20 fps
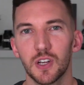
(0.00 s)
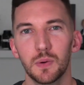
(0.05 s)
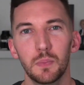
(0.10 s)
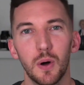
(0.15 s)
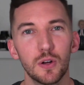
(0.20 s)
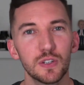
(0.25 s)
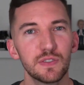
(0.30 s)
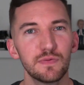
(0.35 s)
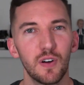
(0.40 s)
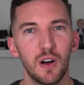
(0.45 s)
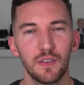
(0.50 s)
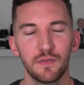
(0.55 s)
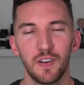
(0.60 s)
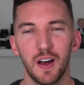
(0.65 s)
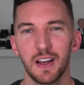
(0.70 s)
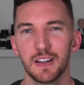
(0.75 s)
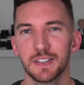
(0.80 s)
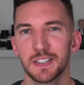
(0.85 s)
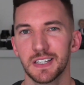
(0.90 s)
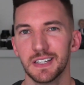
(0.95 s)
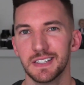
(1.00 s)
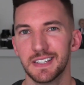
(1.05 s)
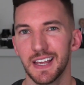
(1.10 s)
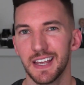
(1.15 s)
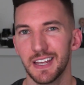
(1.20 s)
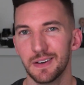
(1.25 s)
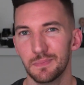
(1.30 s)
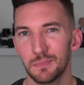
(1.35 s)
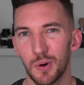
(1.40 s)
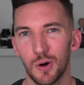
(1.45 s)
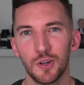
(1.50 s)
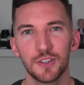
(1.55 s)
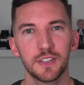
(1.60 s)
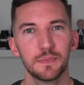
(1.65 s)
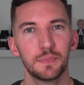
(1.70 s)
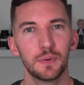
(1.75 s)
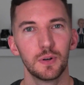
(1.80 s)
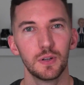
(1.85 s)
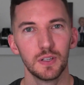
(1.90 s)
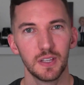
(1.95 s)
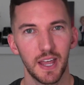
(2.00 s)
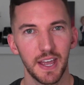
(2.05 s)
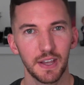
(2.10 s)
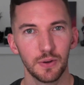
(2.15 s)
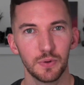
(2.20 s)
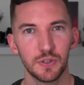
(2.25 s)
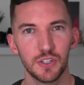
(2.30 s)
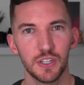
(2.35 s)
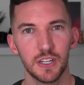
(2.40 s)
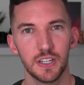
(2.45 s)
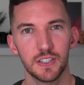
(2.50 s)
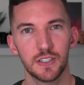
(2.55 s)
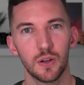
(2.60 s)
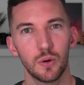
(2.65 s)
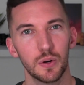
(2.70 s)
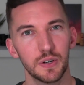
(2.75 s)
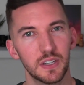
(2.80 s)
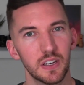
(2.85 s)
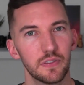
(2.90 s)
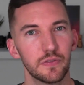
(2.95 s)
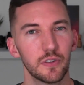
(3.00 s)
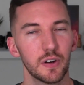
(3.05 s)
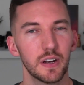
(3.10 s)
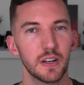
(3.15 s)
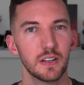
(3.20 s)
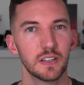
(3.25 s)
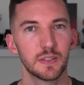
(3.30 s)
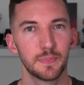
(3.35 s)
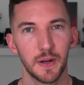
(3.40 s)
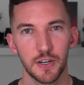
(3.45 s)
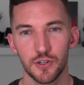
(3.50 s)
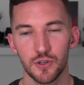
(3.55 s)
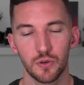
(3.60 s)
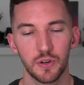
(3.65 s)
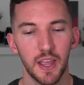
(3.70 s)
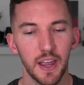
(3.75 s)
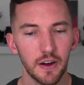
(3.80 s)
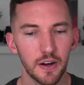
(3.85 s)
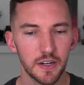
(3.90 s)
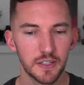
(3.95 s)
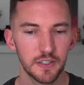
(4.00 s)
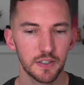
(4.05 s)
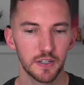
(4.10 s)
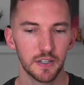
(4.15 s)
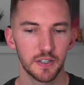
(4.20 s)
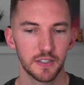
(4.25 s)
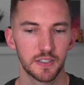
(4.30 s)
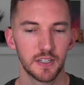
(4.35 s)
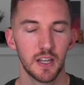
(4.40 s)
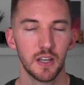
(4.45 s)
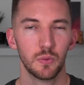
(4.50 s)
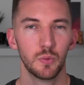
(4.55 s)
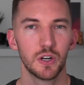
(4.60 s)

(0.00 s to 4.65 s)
So most font files contain multiple languages or different special characters,